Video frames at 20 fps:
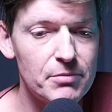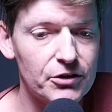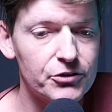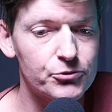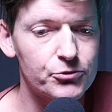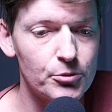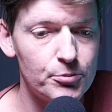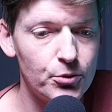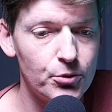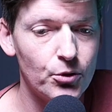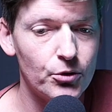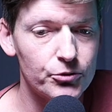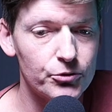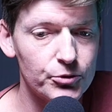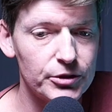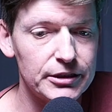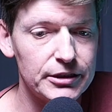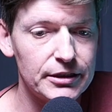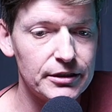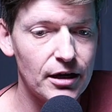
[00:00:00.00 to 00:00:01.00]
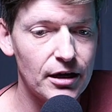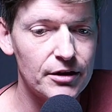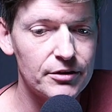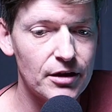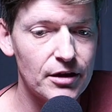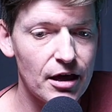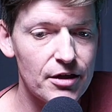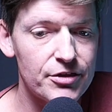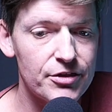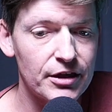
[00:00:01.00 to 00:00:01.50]
mixed report really. I
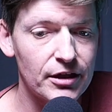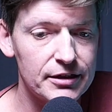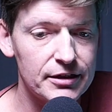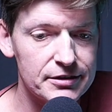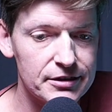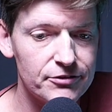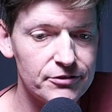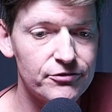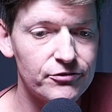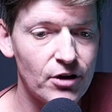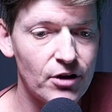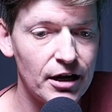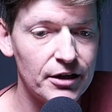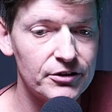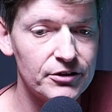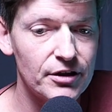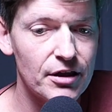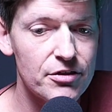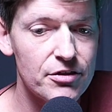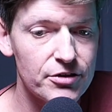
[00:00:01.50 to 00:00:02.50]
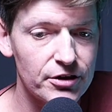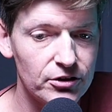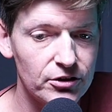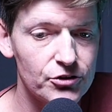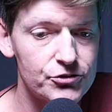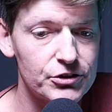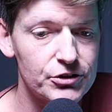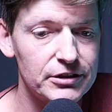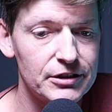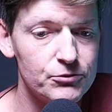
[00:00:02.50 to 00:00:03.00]
I think I did find a
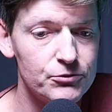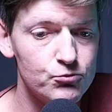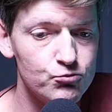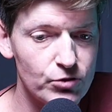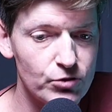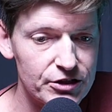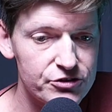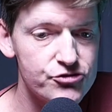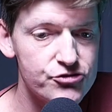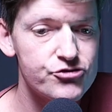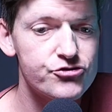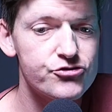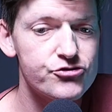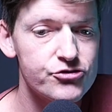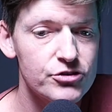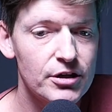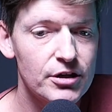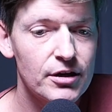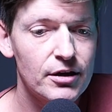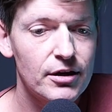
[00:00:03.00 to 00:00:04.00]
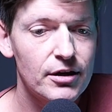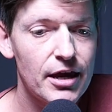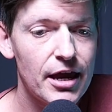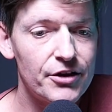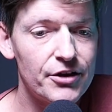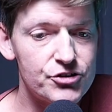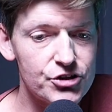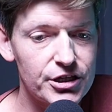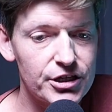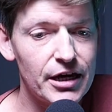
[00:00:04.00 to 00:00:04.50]
theologically rich
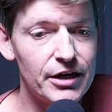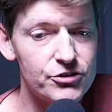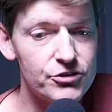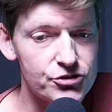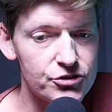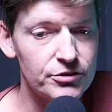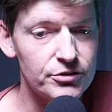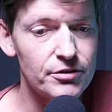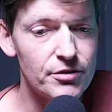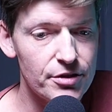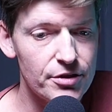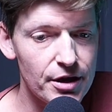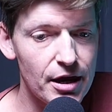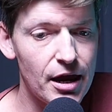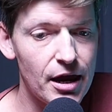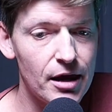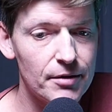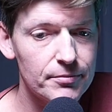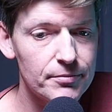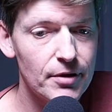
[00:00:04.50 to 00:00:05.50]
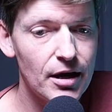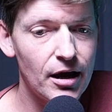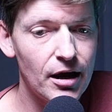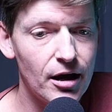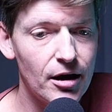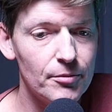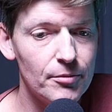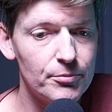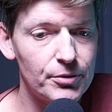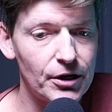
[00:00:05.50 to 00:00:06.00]
education there. Um,
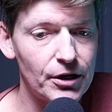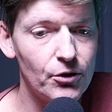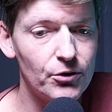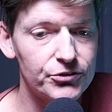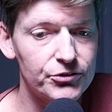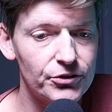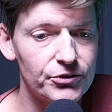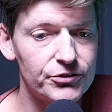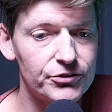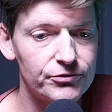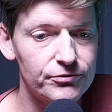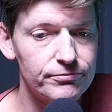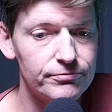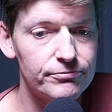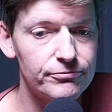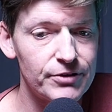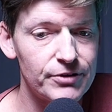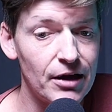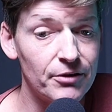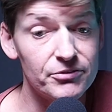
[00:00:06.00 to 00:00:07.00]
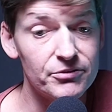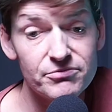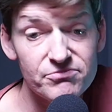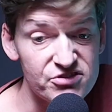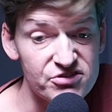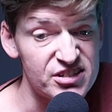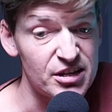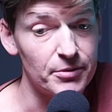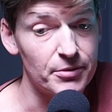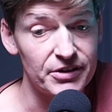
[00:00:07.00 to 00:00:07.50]
mm-hmm. Um, but I also found
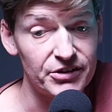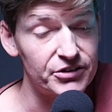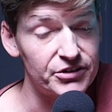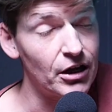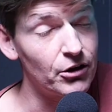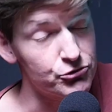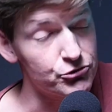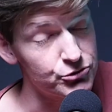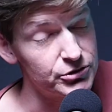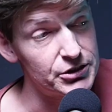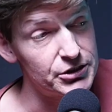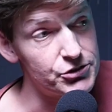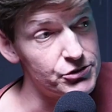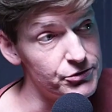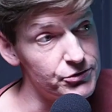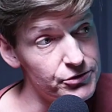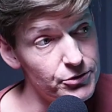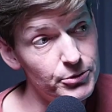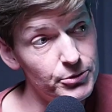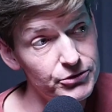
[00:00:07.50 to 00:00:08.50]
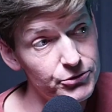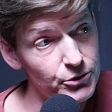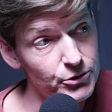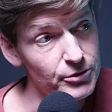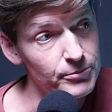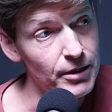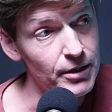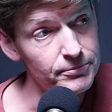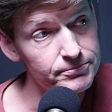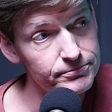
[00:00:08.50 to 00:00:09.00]
some of these cultural issues that we're
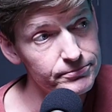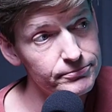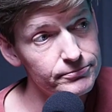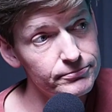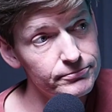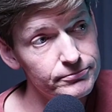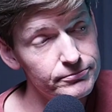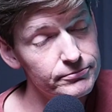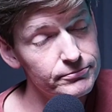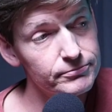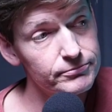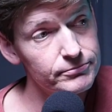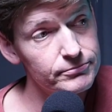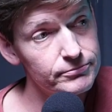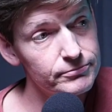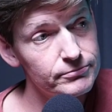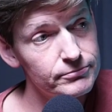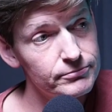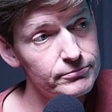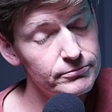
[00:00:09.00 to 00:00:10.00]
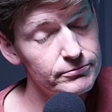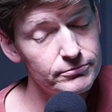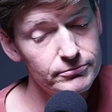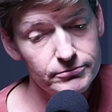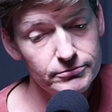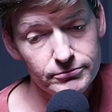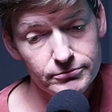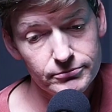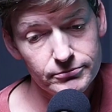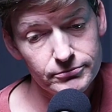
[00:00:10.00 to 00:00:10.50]
talking about. And
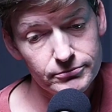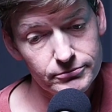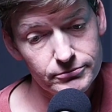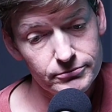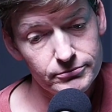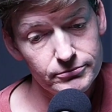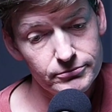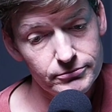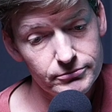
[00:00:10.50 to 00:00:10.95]
the, this